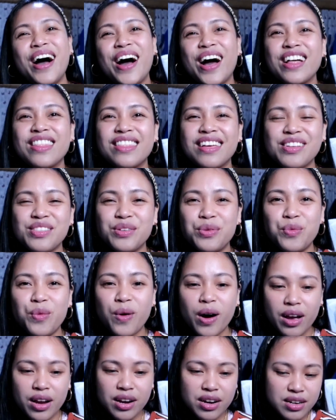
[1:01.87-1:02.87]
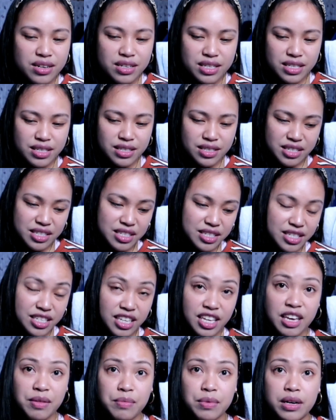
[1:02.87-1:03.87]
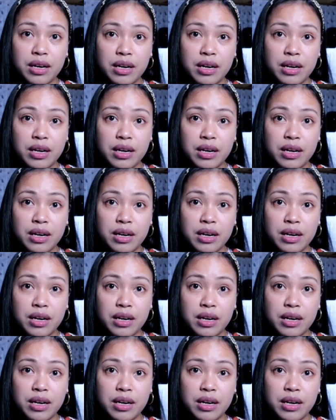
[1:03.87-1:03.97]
I think the wires give